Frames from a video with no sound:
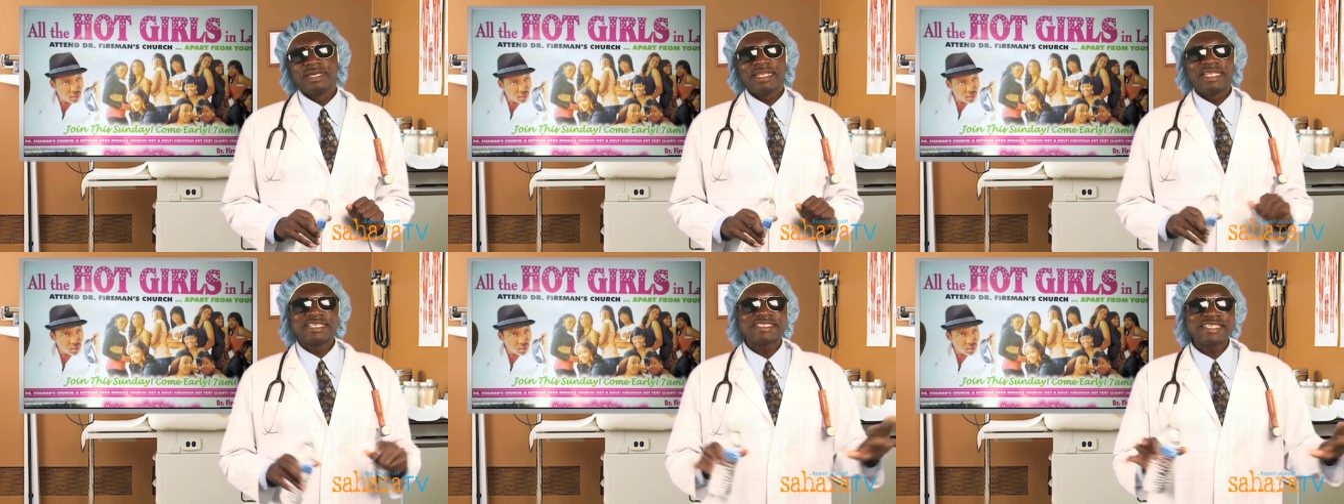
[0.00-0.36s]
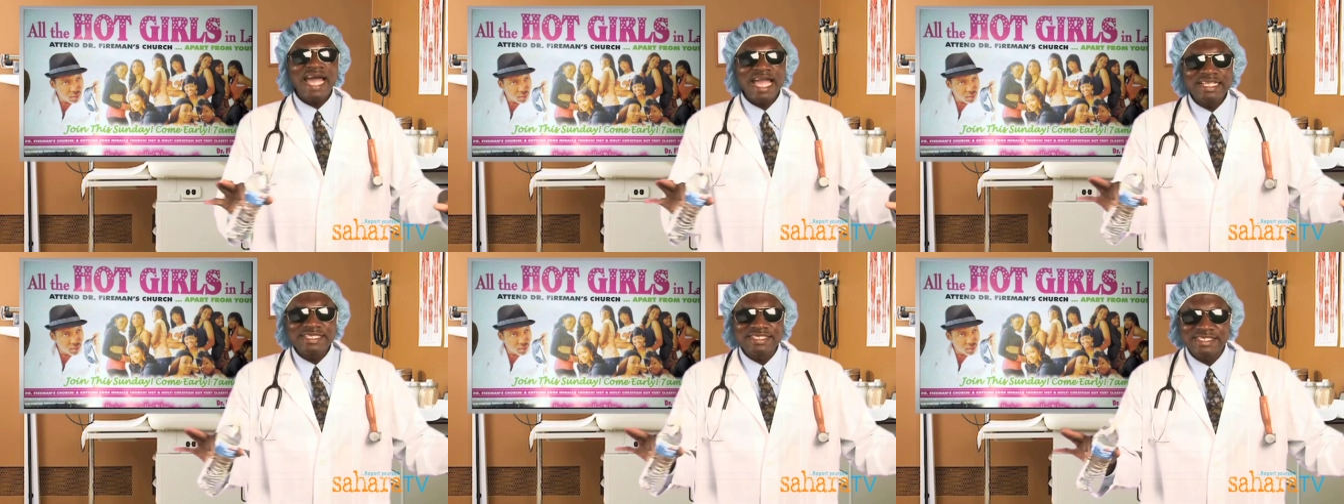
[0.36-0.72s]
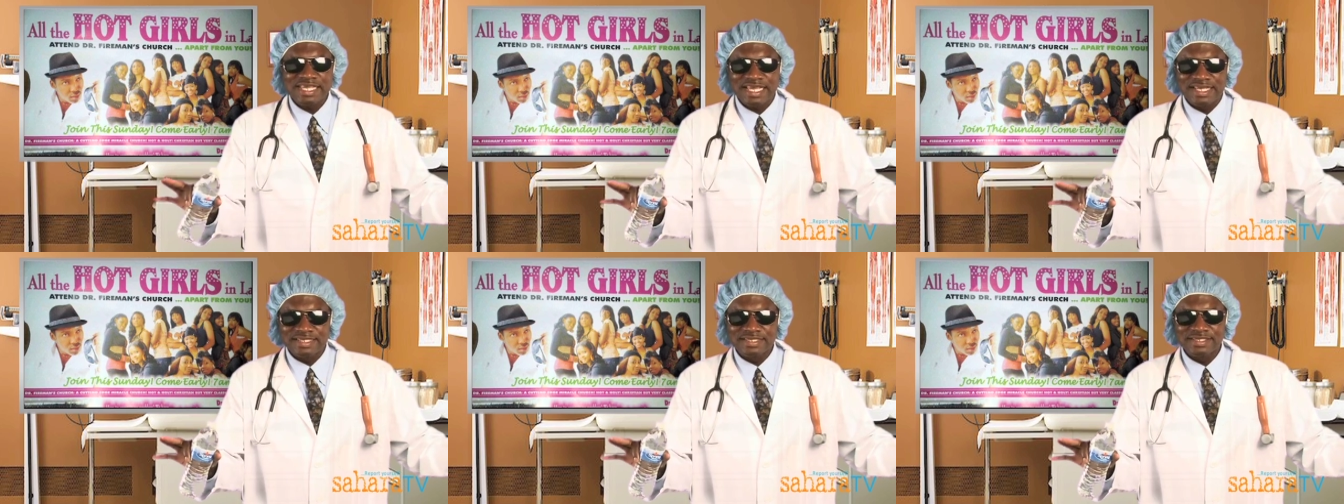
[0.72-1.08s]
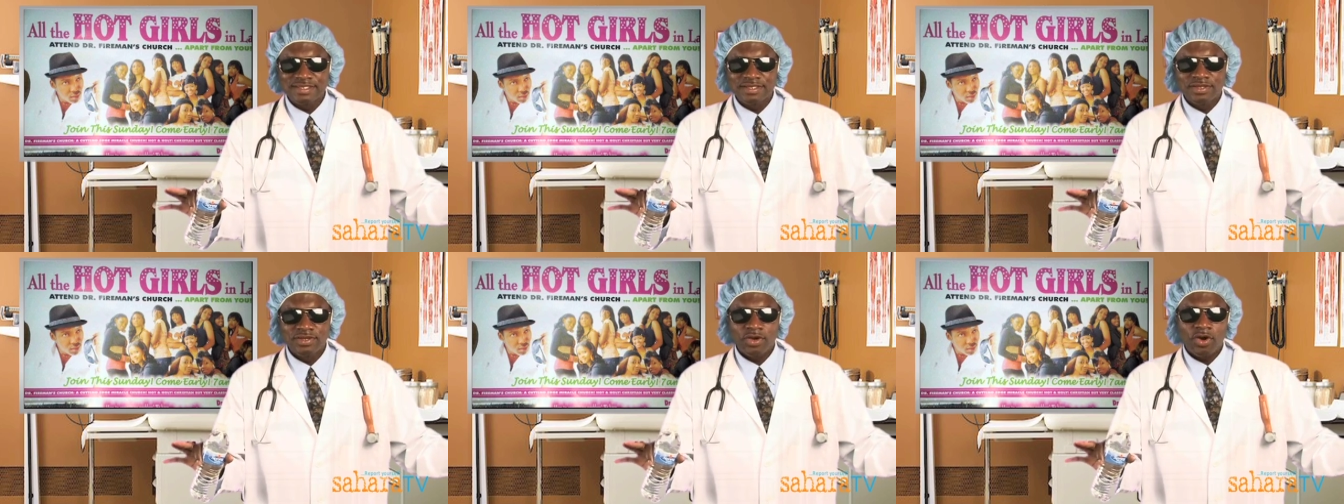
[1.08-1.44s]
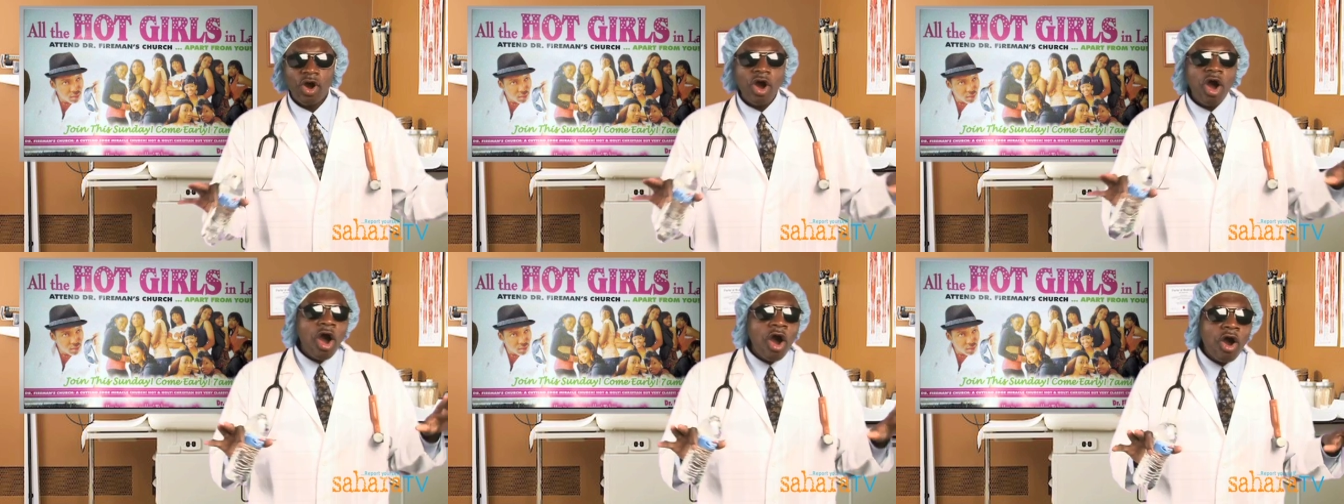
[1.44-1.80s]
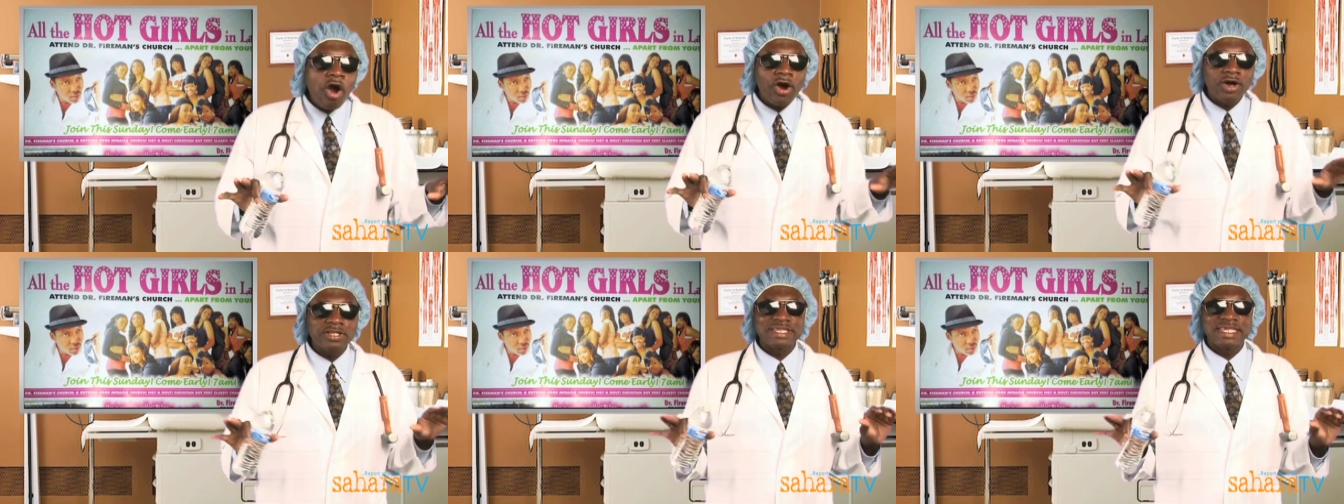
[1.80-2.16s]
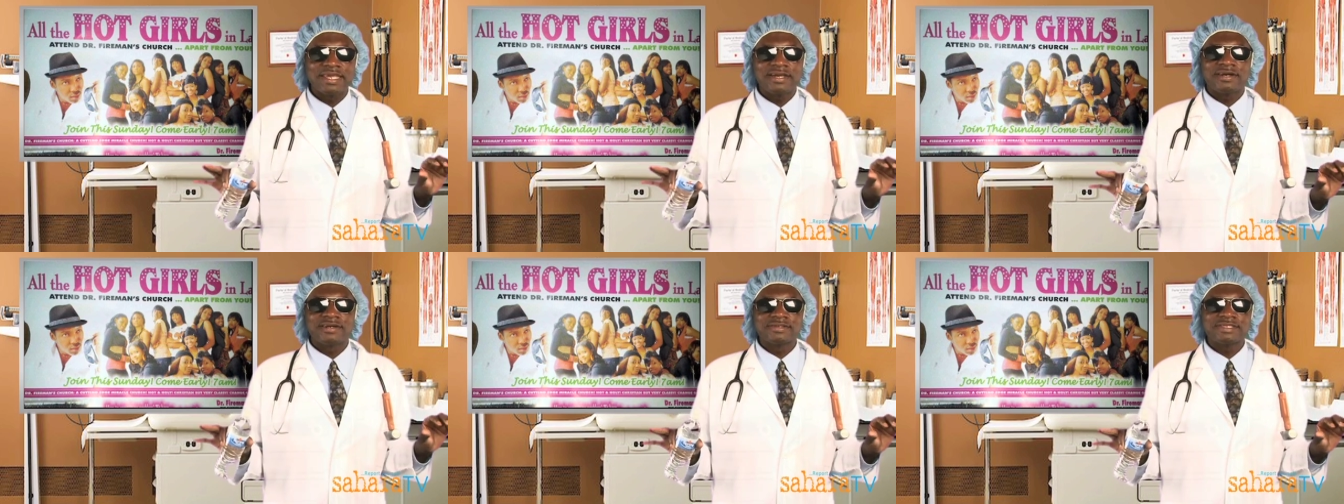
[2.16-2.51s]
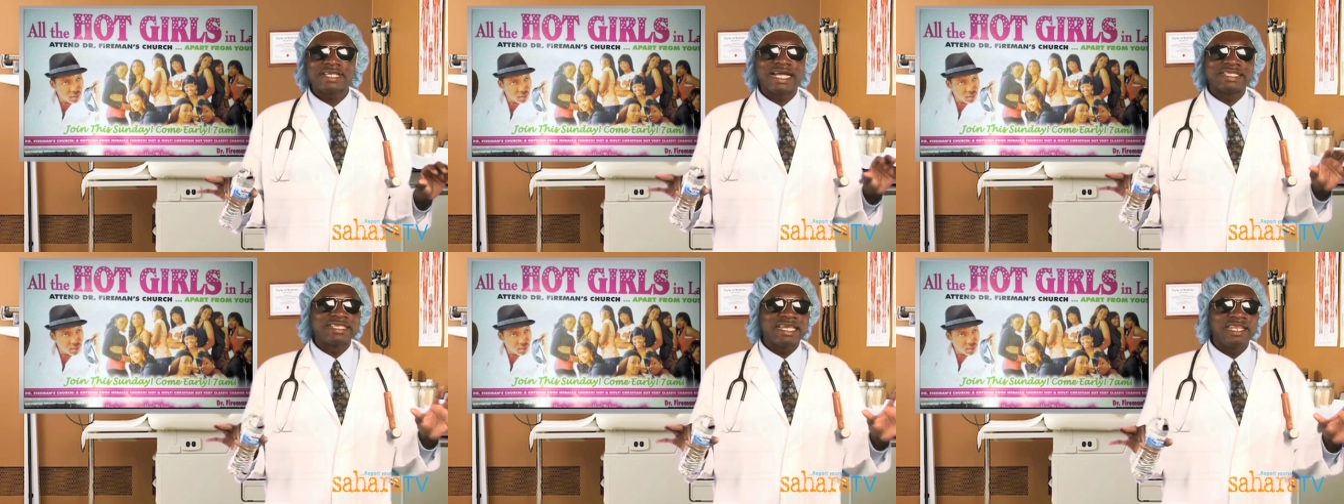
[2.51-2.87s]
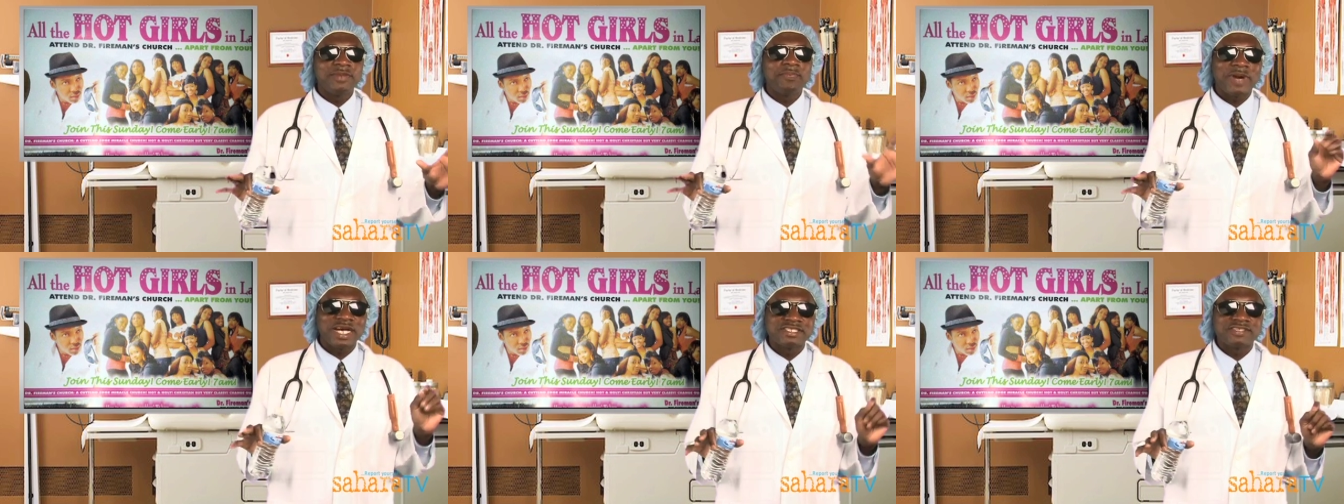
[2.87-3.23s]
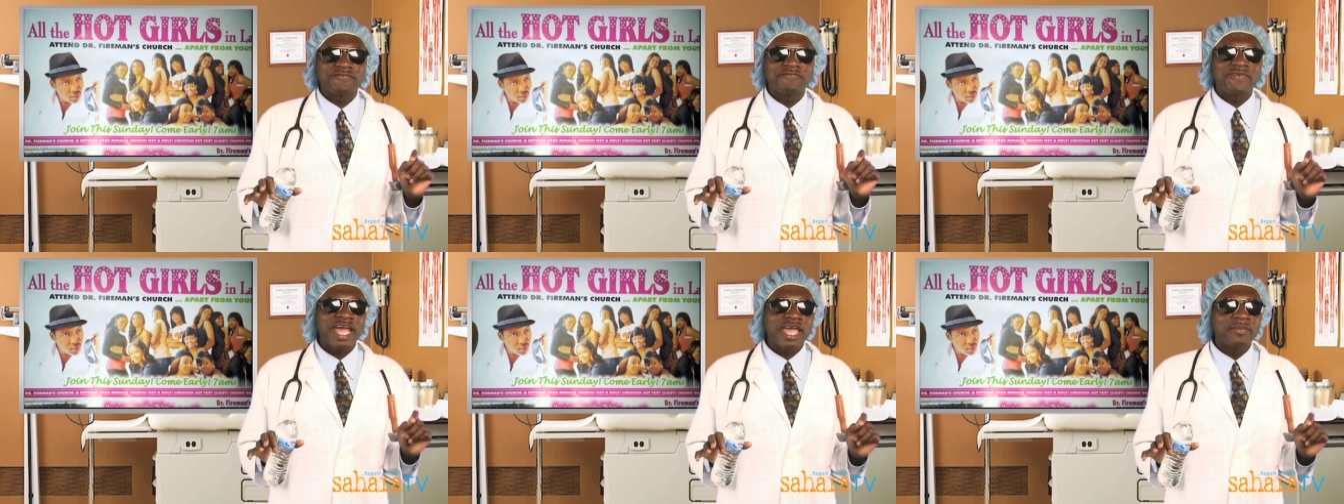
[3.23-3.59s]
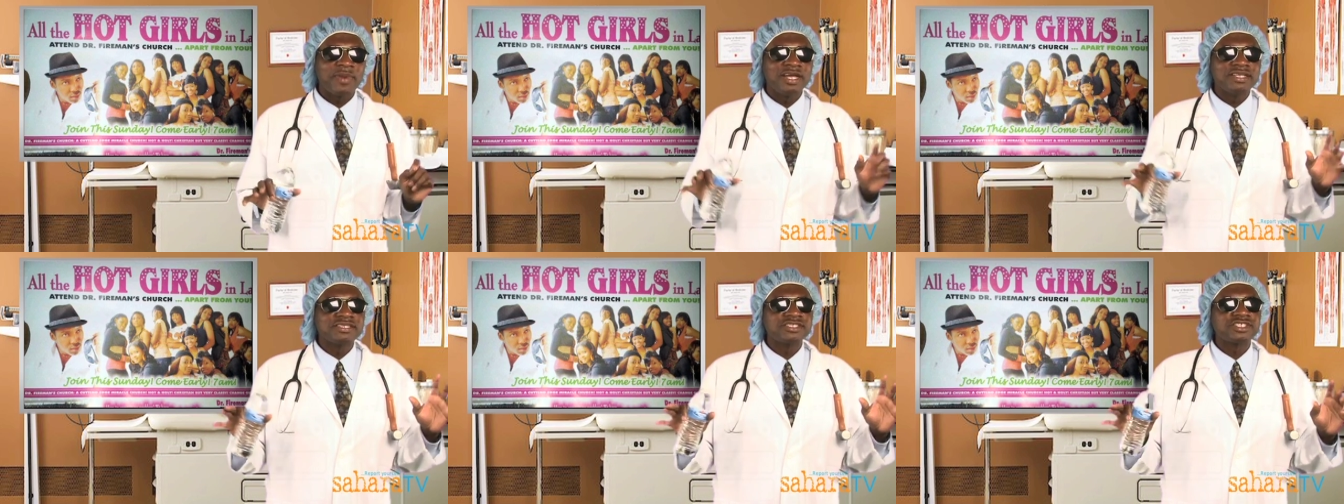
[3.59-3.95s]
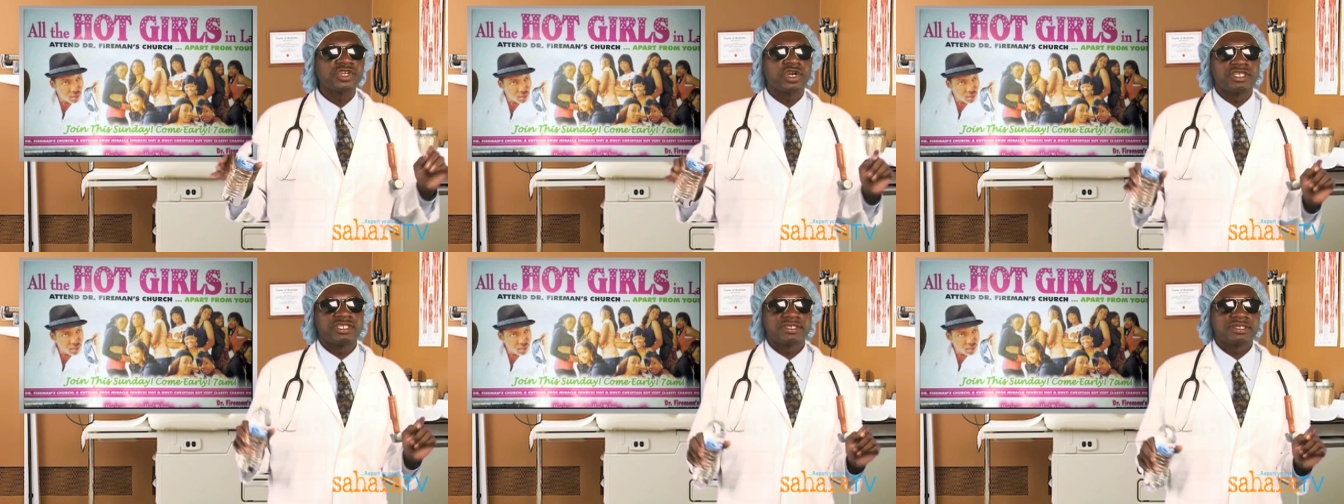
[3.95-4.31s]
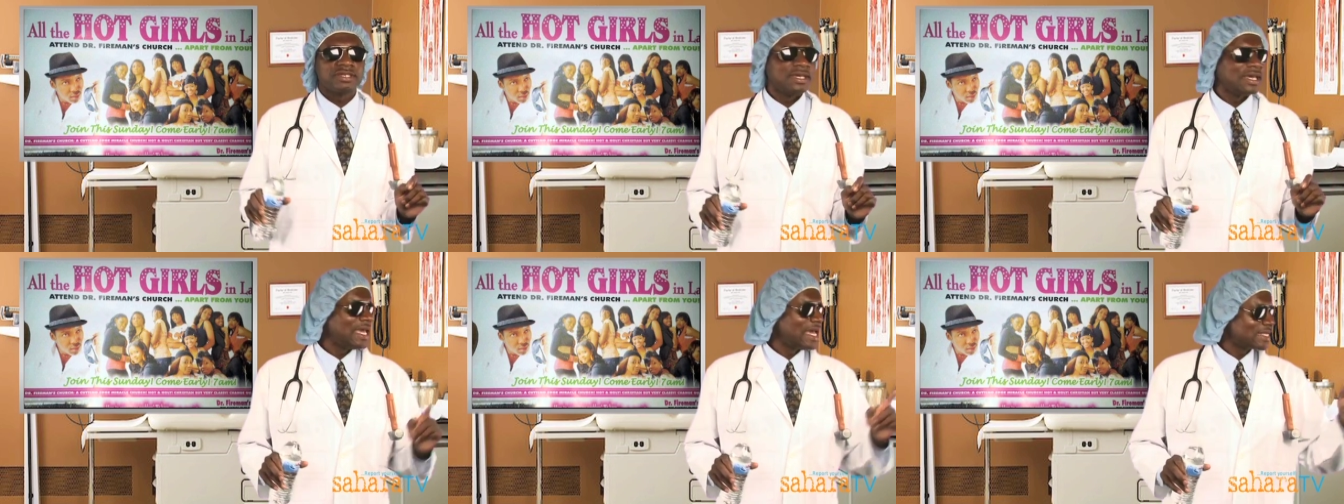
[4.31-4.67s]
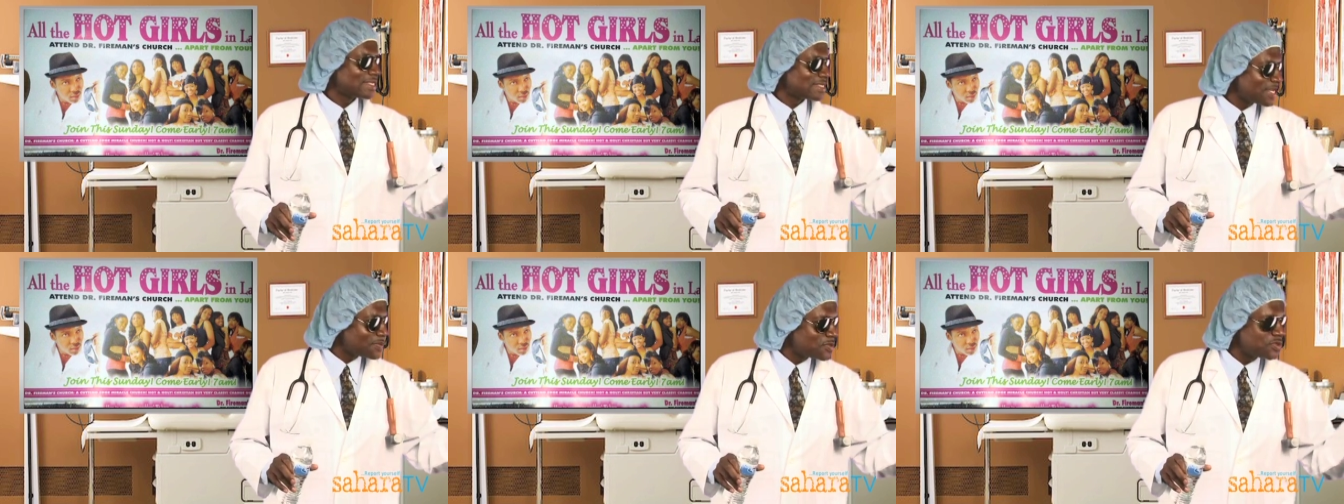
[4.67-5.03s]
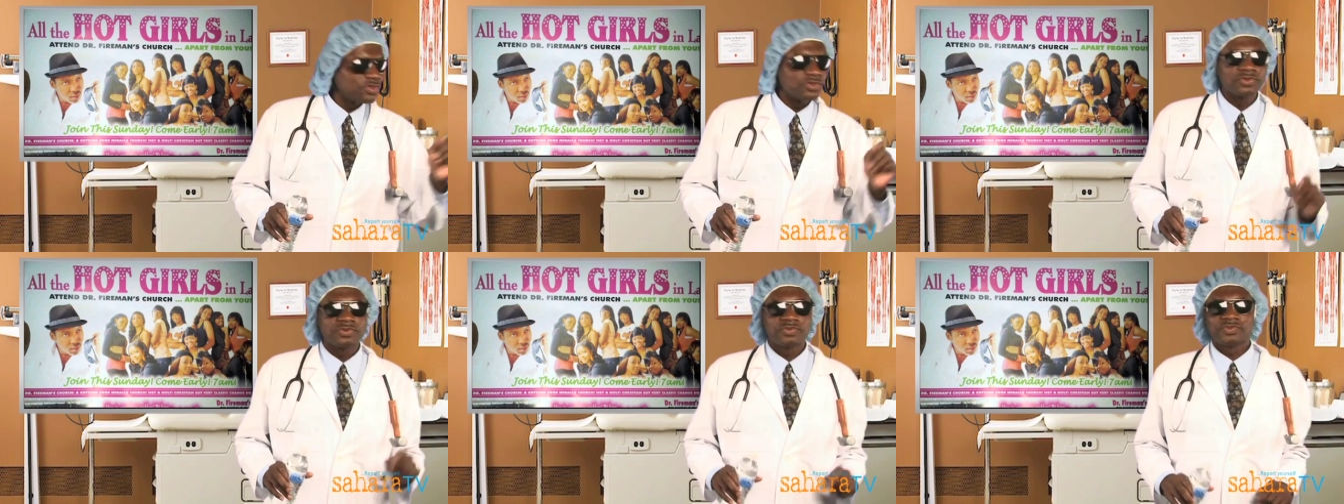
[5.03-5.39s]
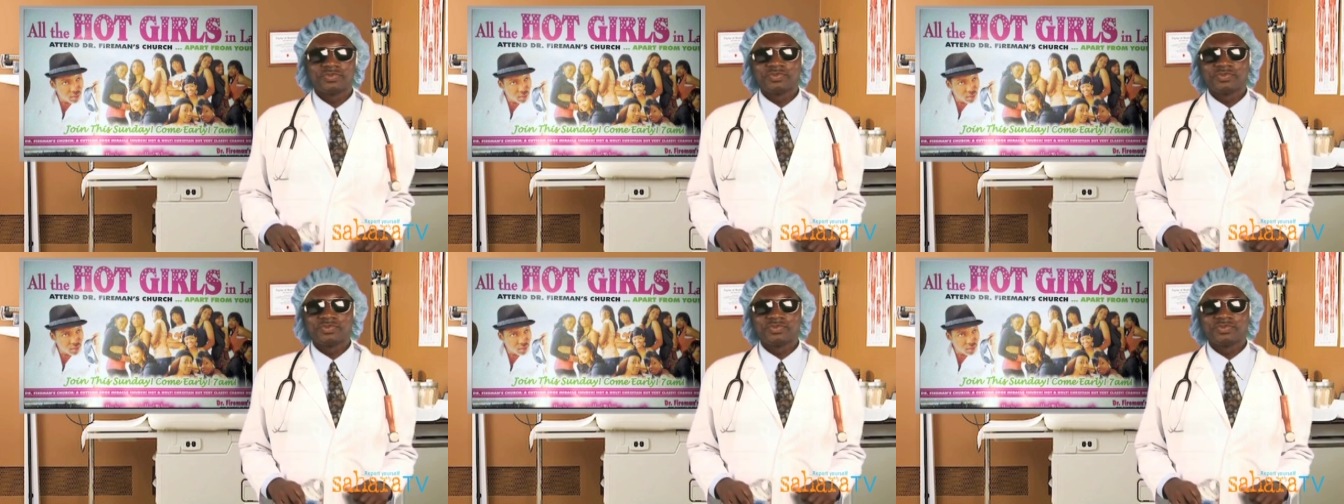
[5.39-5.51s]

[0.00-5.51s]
The sign says, All hot girls attend Pastor Fireman's church except you.